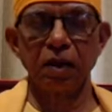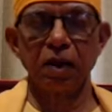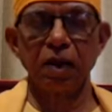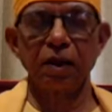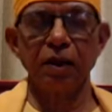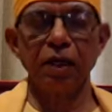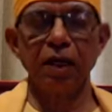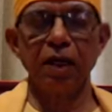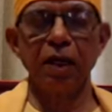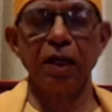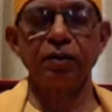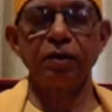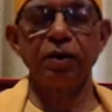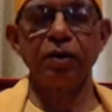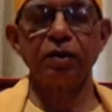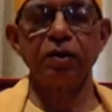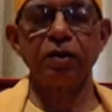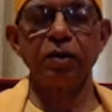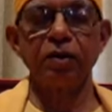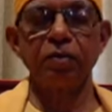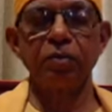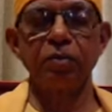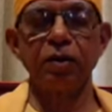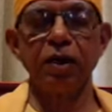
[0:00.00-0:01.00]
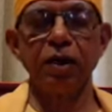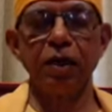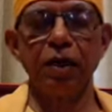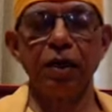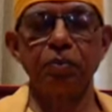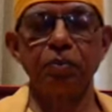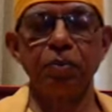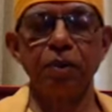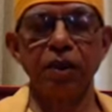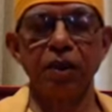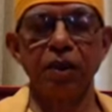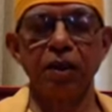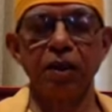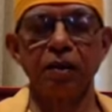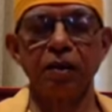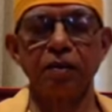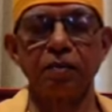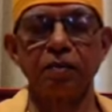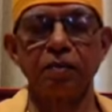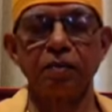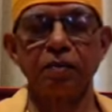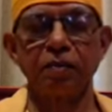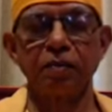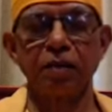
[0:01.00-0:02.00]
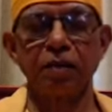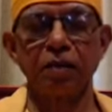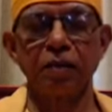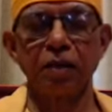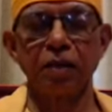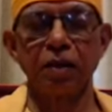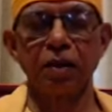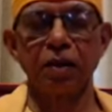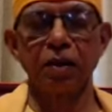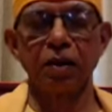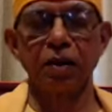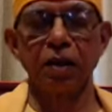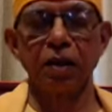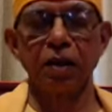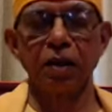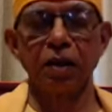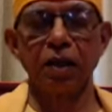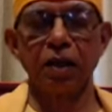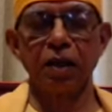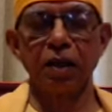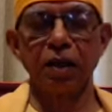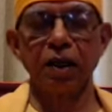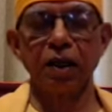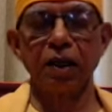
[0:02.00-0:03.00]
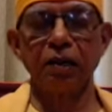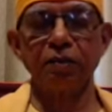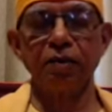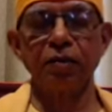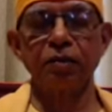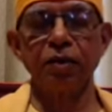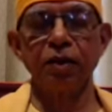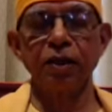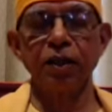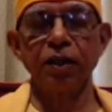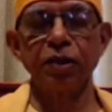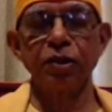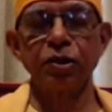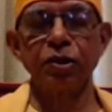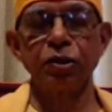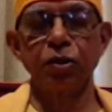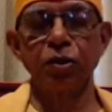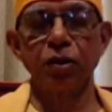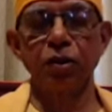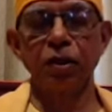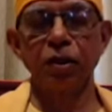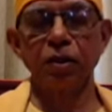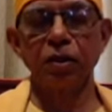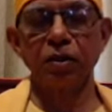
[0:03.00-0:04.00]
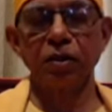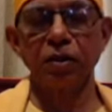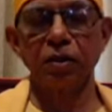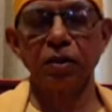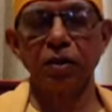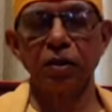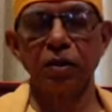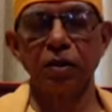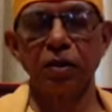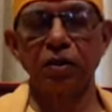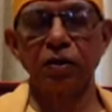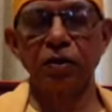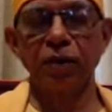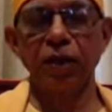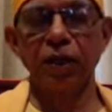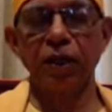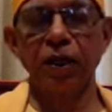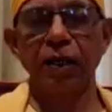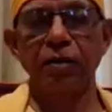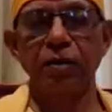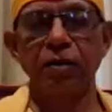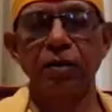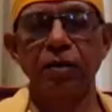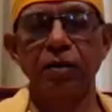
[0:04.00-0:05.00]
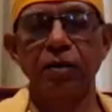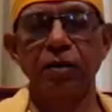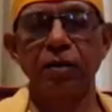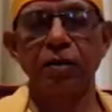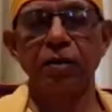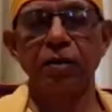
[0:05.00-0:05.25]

Let everyone be happy. Let everyone enjoy good health.